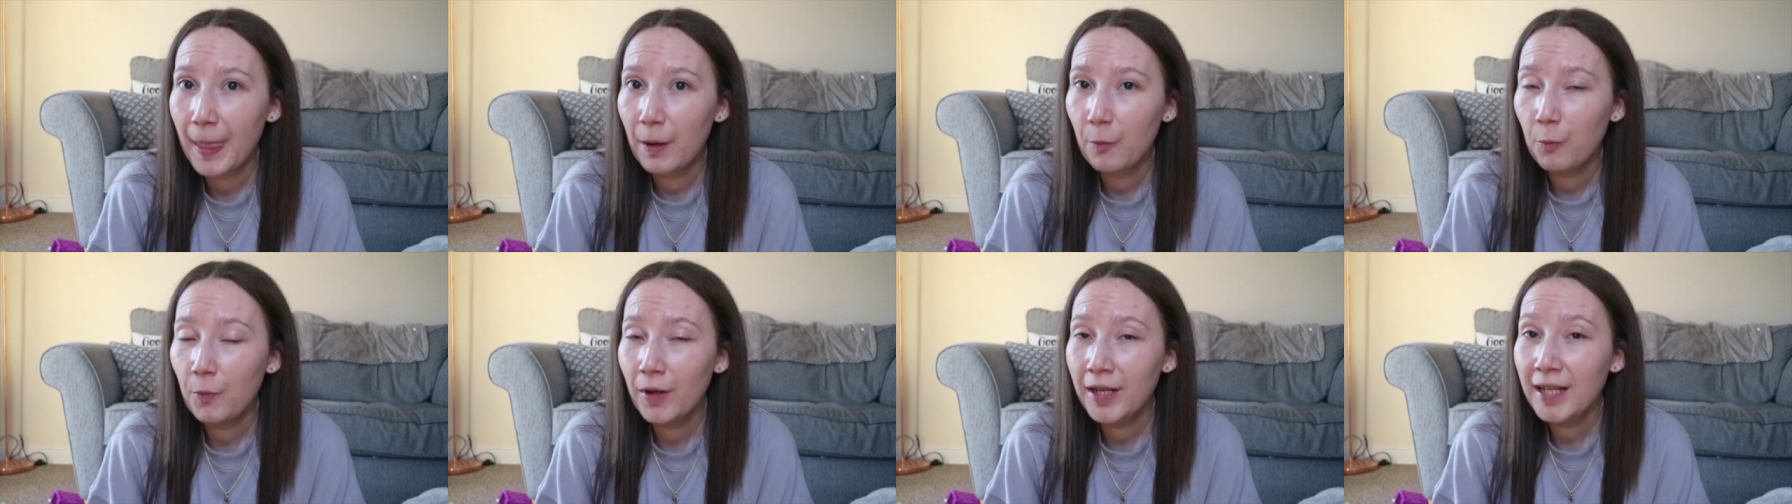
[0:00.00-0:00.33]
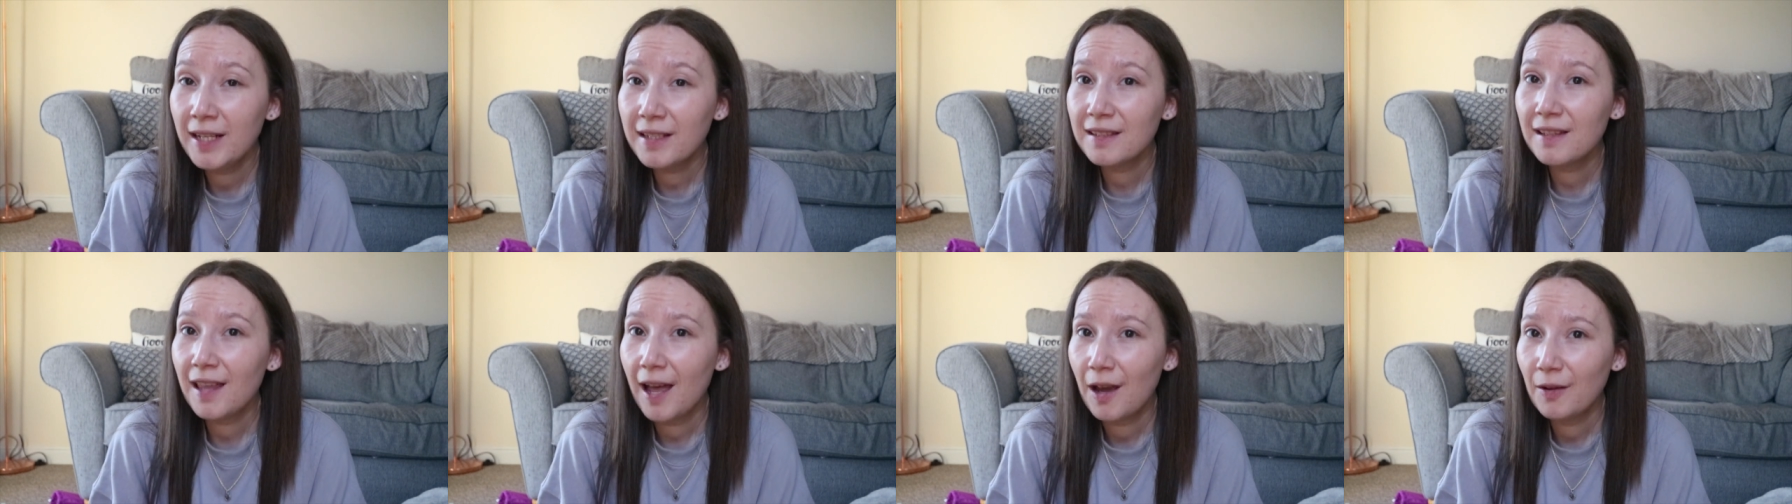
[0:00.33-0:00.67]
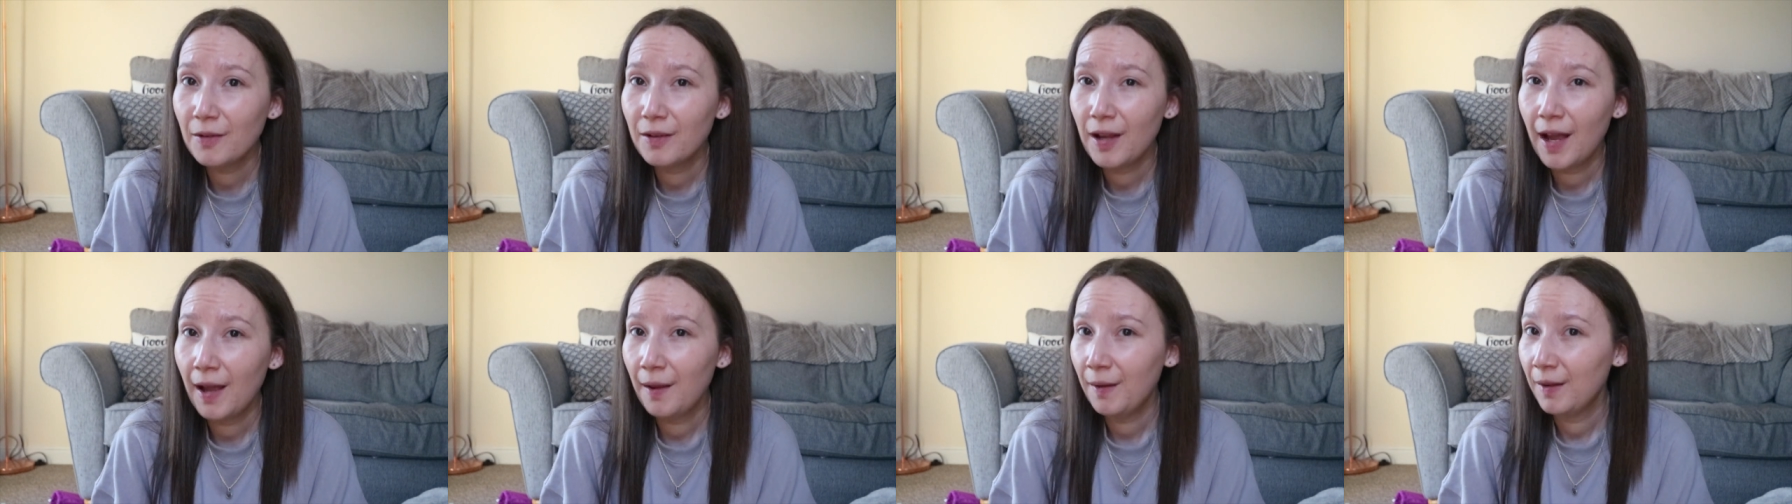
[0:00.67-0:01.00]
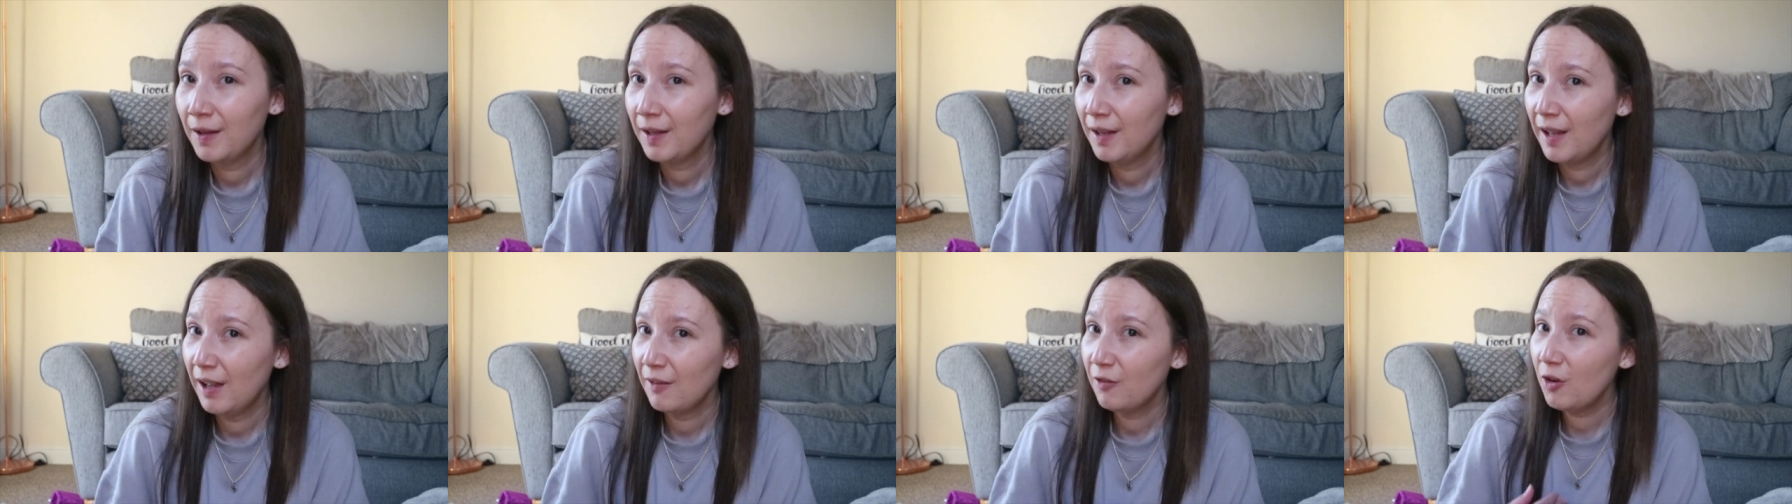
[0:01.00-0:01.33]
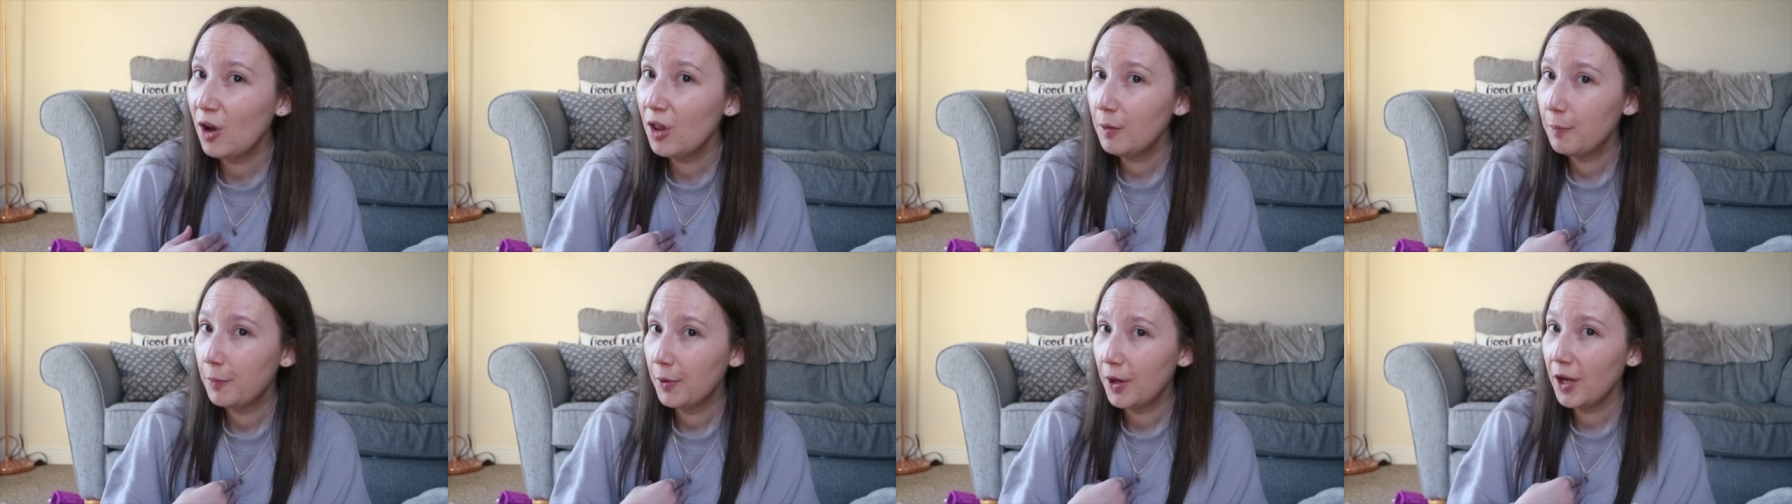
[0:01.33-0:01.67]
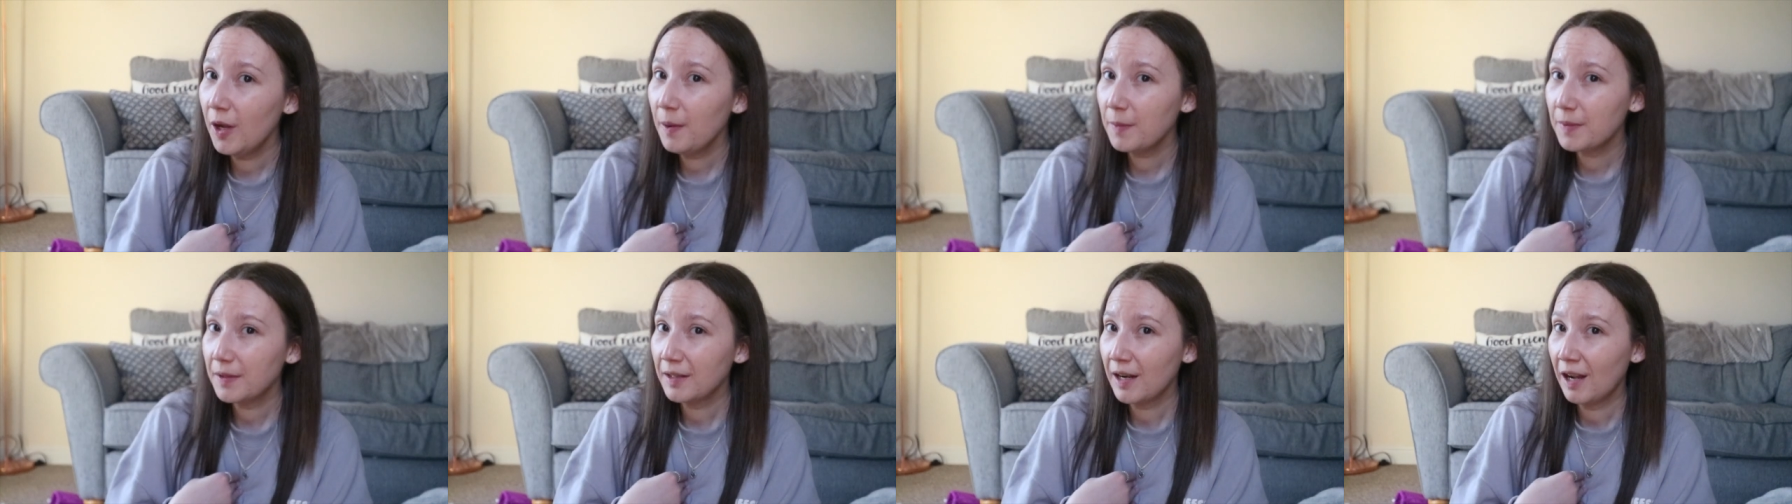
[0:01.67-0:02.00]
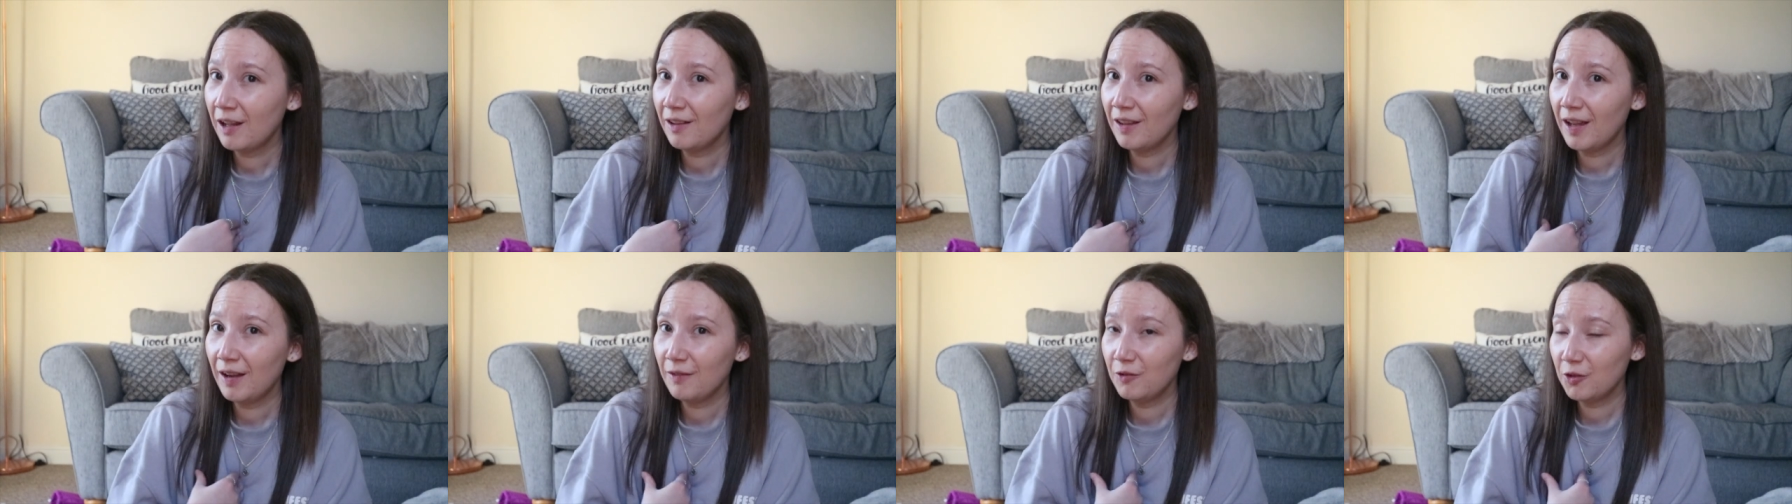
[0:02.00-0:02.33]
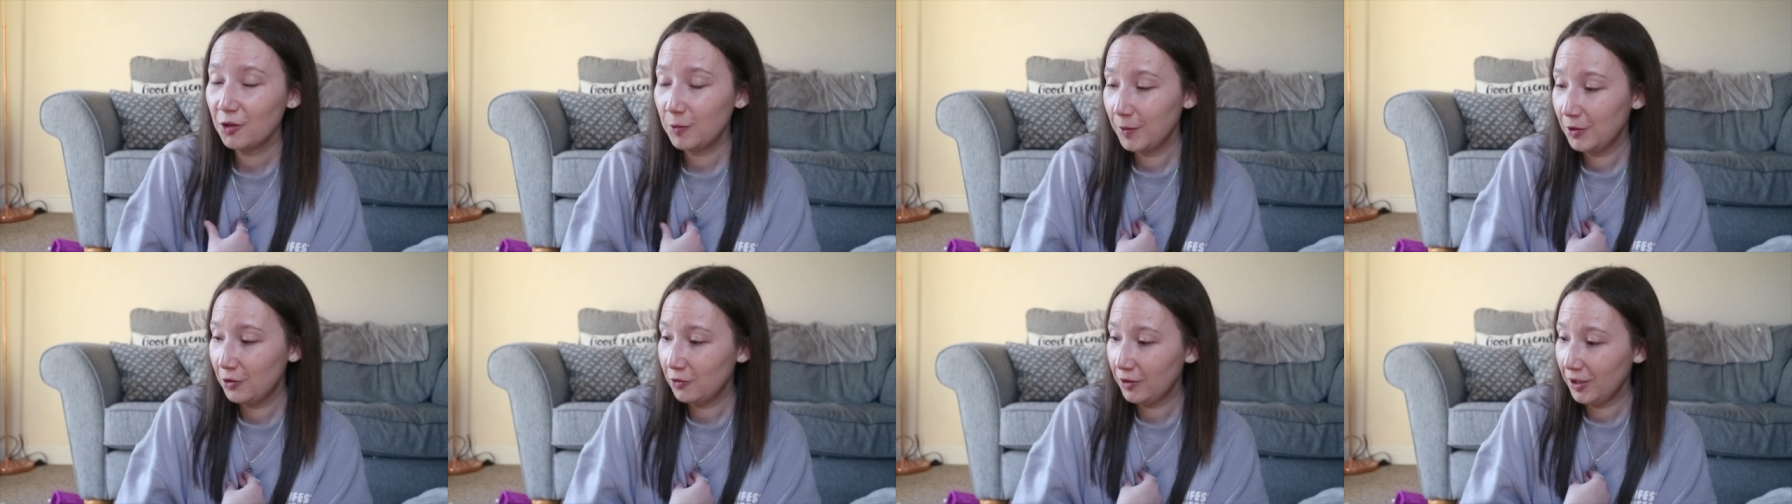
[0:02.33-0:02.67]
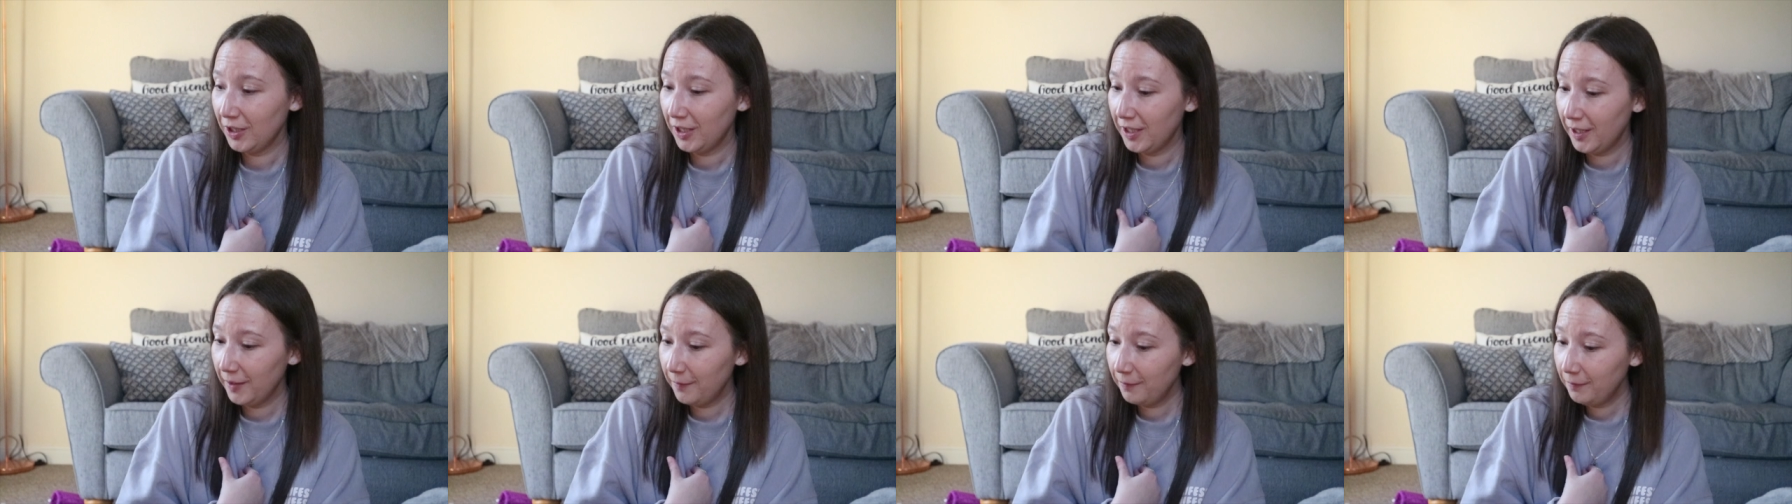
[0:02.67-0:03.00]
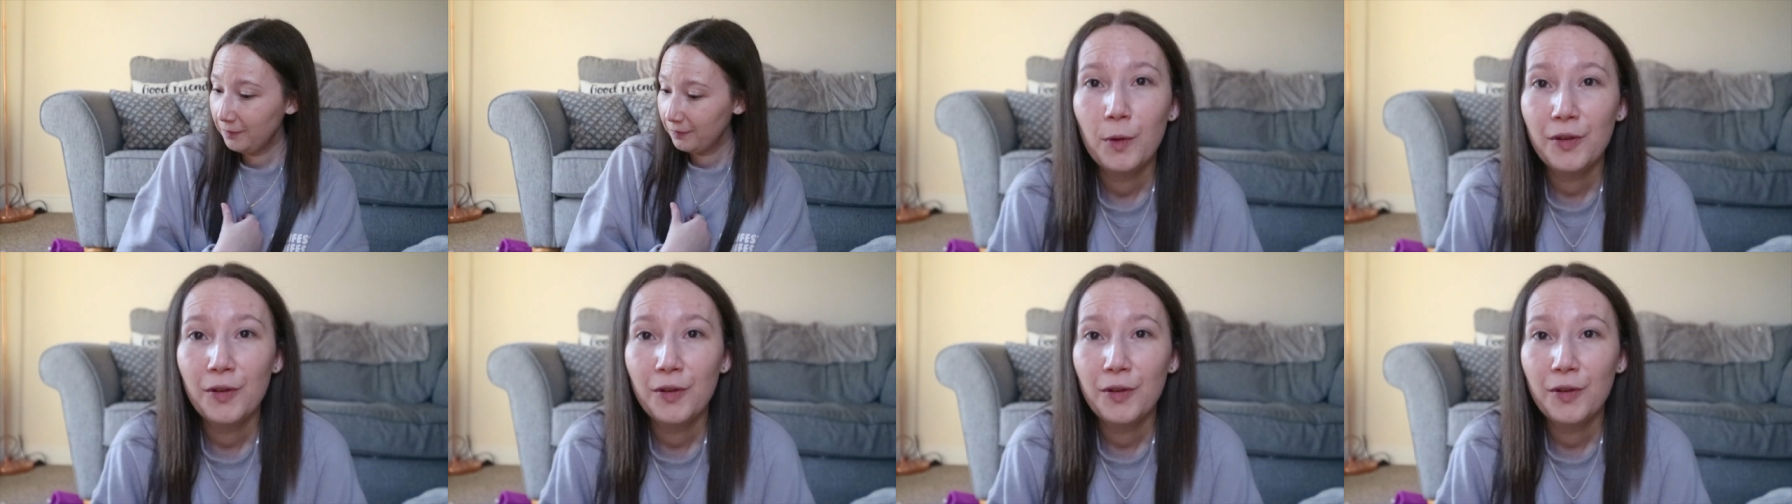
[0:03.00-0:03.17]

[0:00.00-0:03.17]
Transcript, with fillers: When it's loud, I've got the burps now that I've just been drinking.